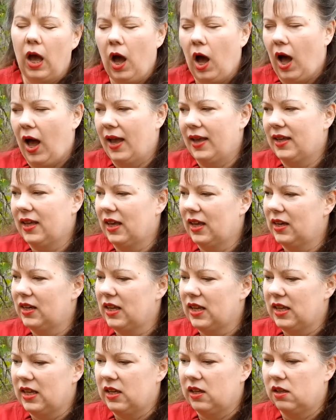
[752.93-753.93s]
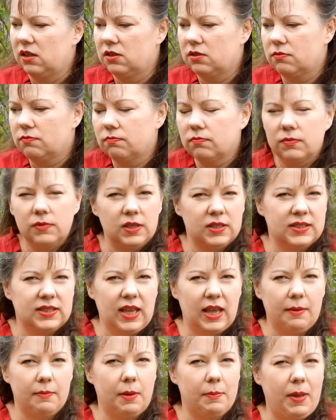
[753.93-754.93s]
I can eat the
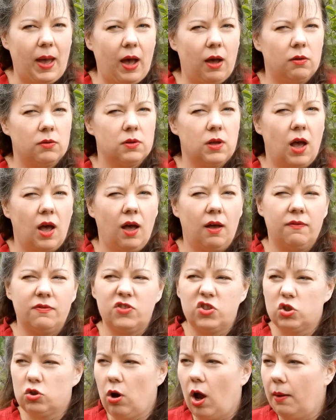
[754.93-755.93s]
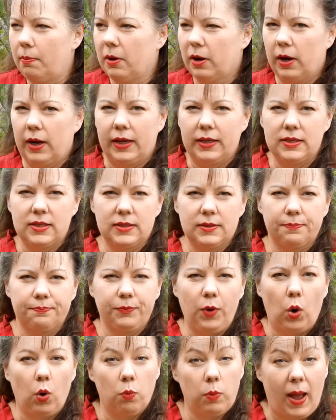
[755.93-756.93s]
same amount of strawberries
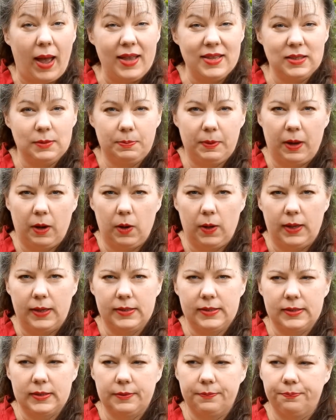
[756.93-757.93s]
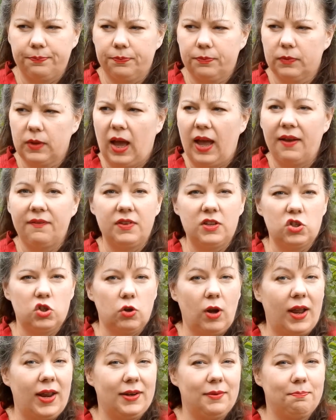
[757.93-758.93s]
or raspberries. I haven't
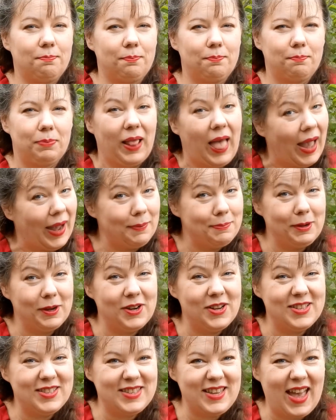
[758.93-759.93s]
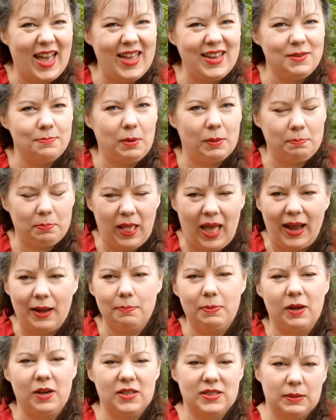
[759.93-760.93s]
tried blackberries yet, but
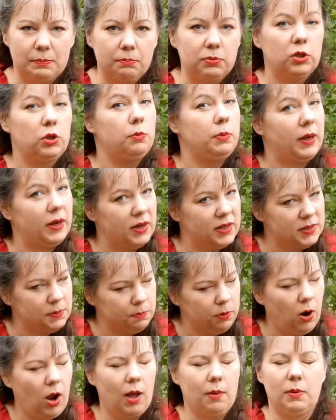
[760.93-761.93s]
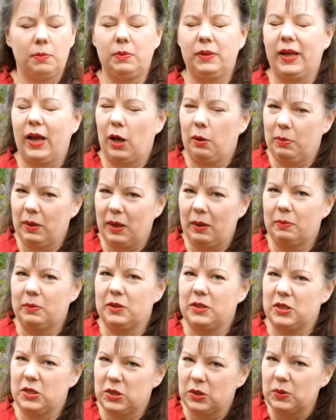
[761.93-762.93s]
blackberries and blueberries probably I'll be able
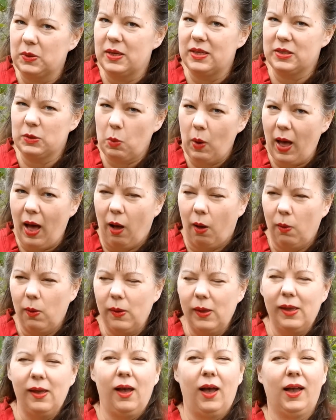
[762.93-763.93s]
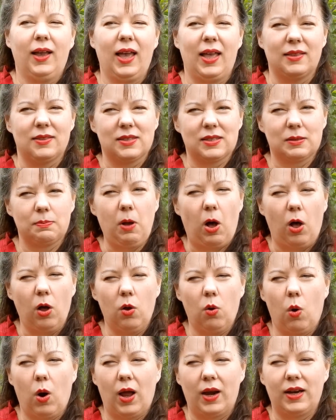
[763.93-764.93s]
to do as well. Again, small
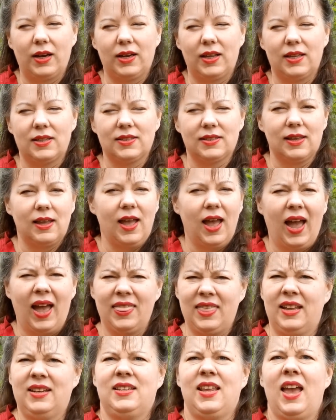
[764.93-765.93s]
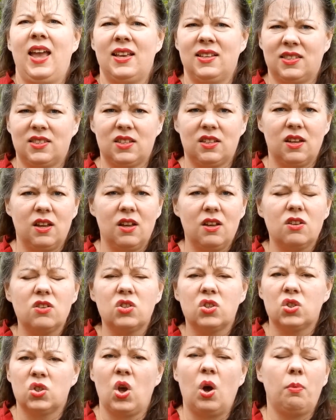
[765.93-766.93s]
quantities, and they taste
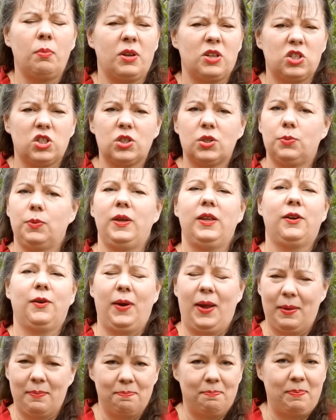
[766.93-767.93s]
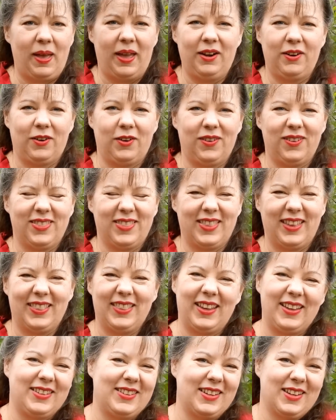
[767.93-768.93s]
so much sweeter and better than
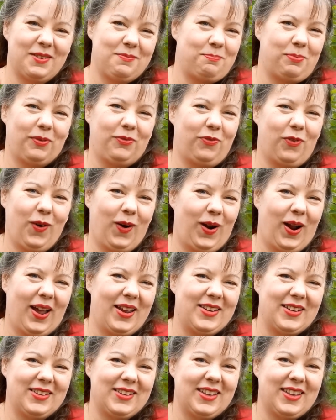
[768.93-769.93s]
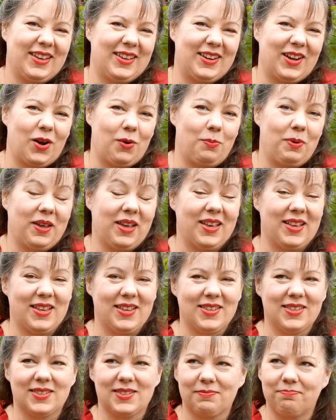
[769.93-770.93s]
they did before I did keto
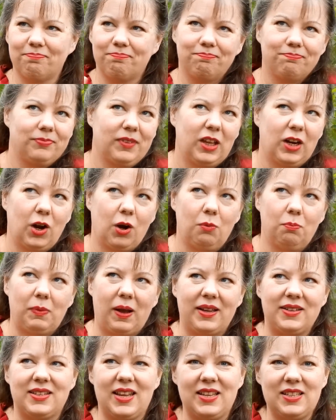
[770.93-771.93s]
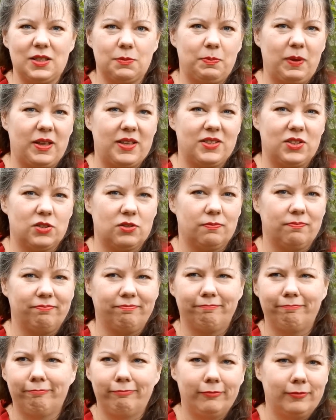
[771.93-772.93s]
because, you know, my taste buds
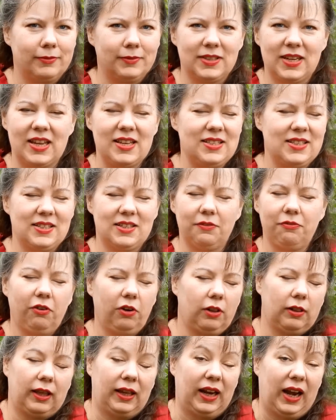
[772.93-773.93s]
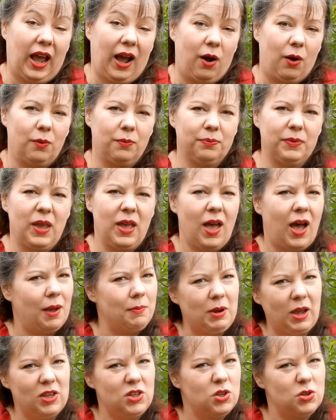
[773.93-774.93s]
taste differently now. I'm
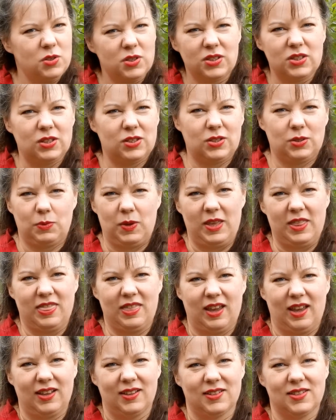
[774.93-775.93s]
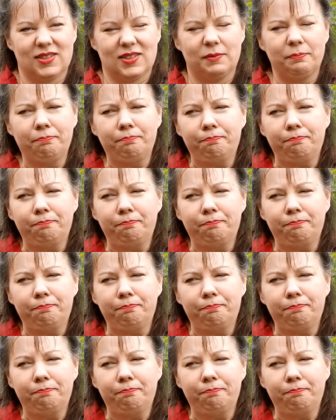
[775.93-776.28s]
not used to sweet things.